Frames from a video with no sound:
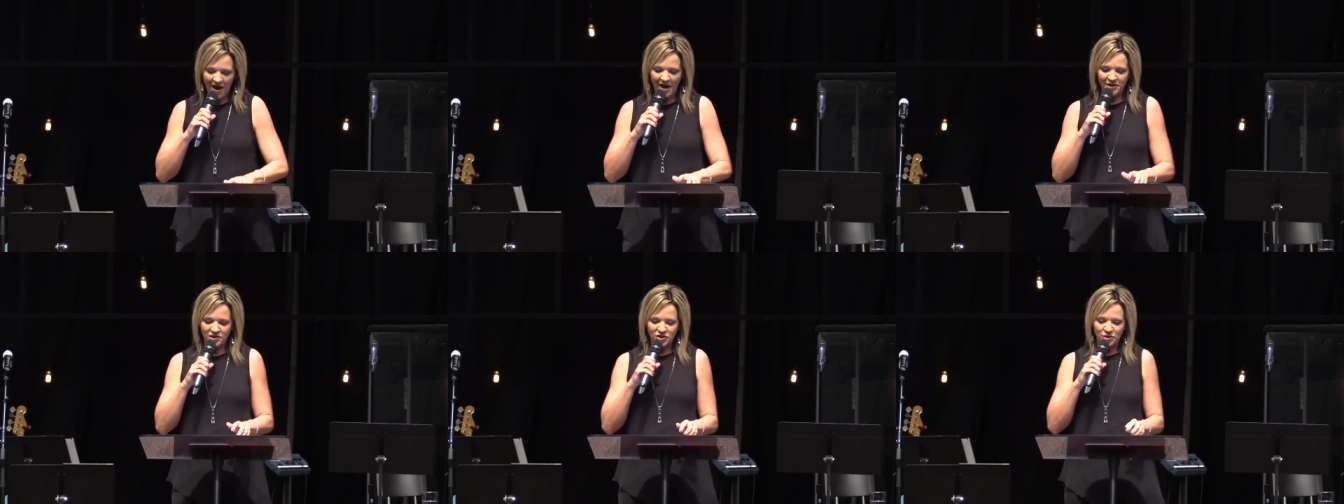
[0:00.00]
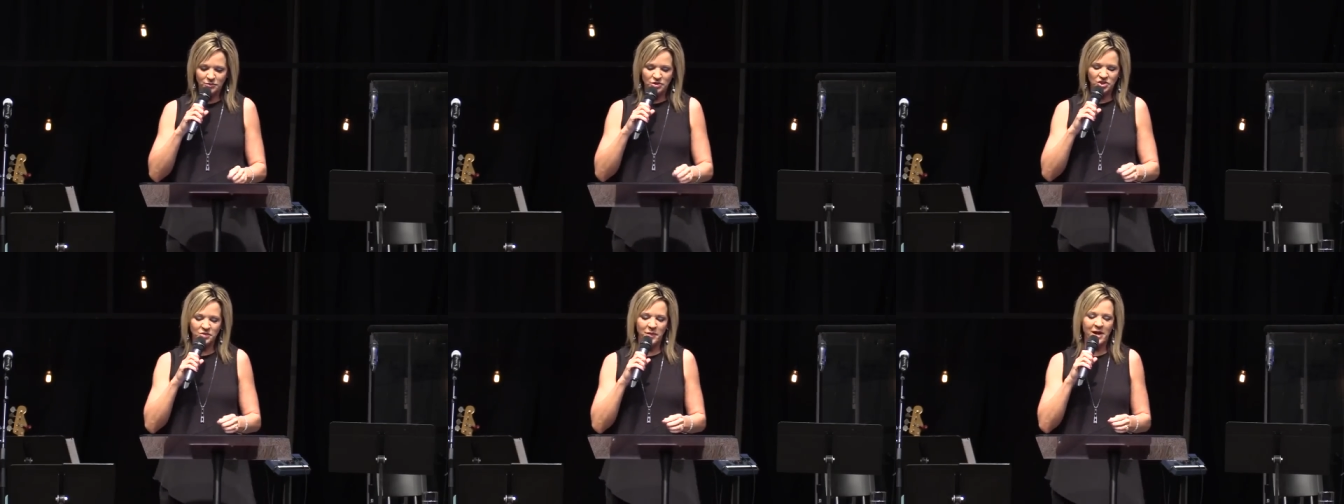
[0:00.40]
Other
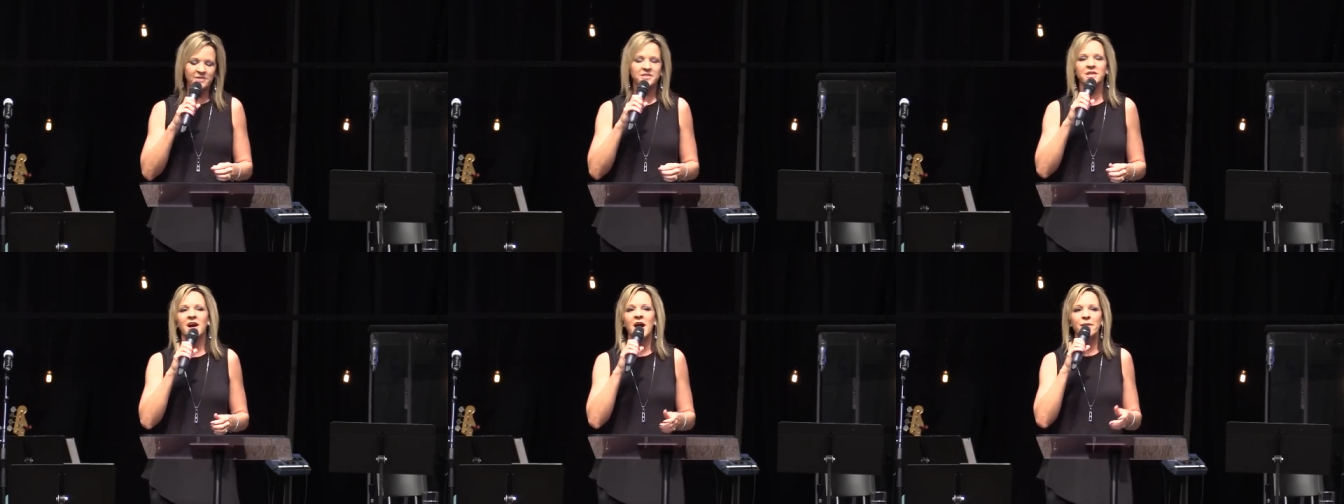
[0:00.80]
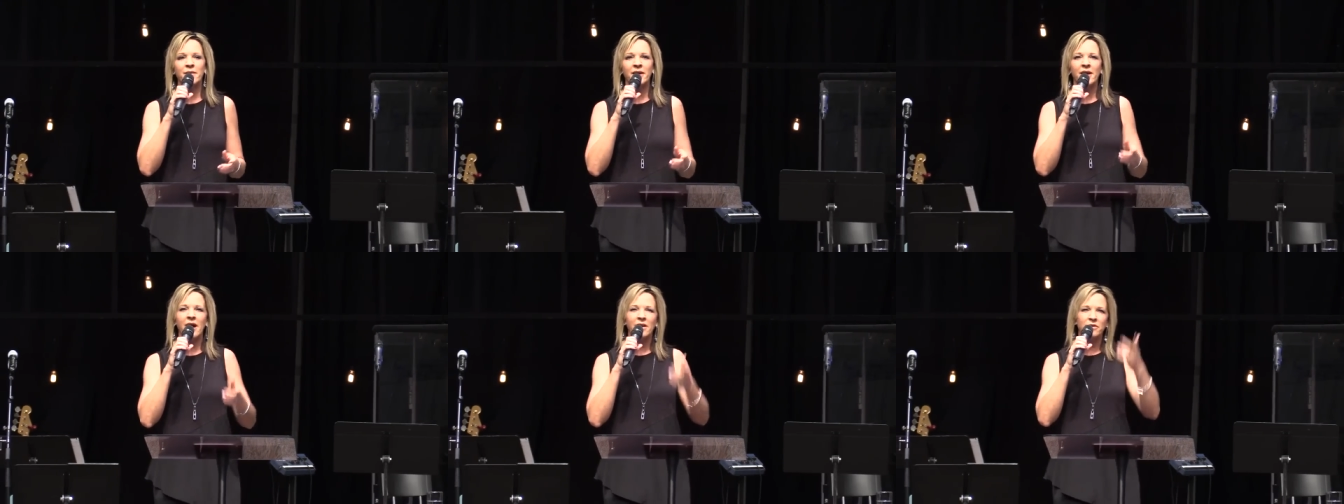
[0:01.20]
scriptures about time,
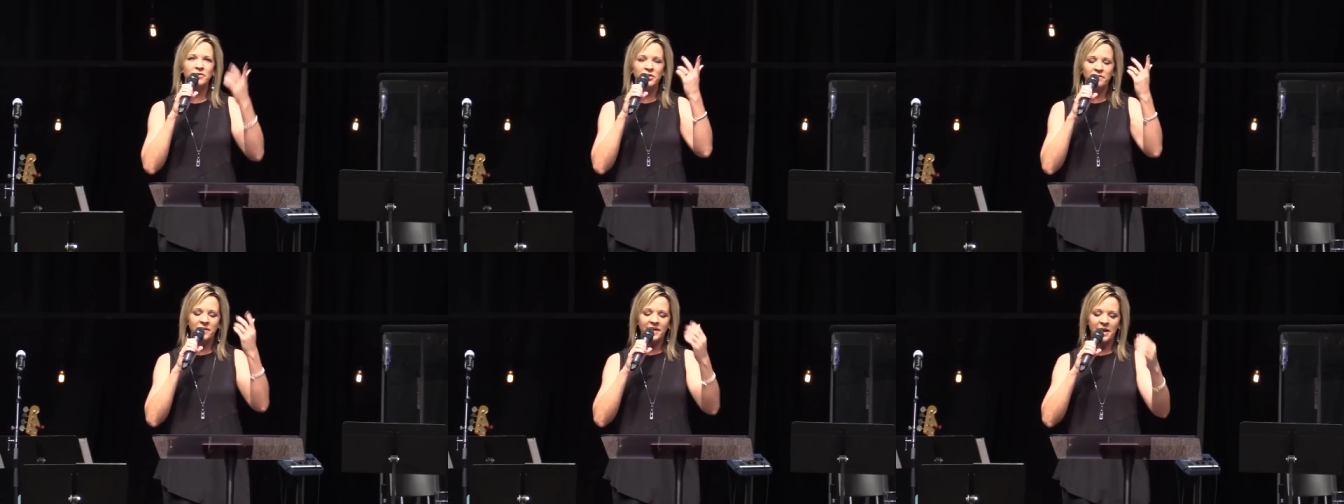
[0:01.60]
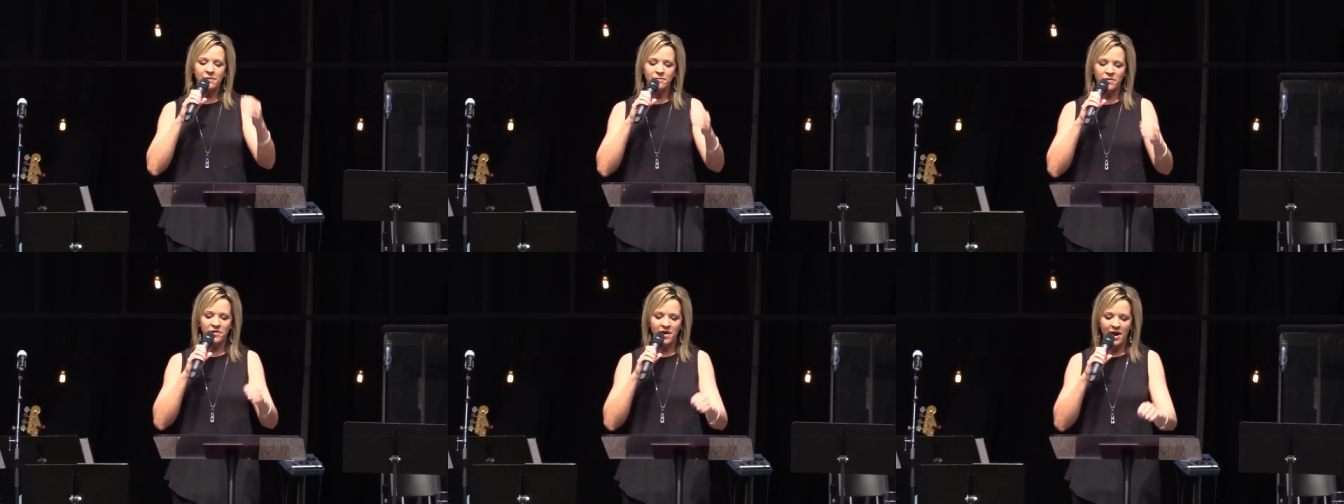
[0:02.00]
I, I don't know if I gave
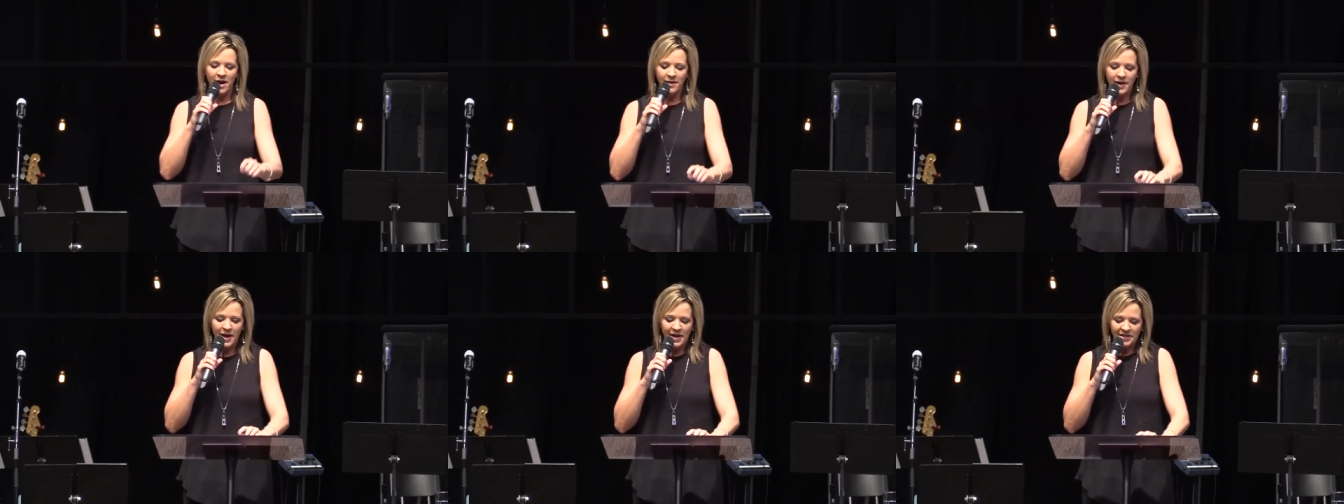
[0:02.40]
them or not.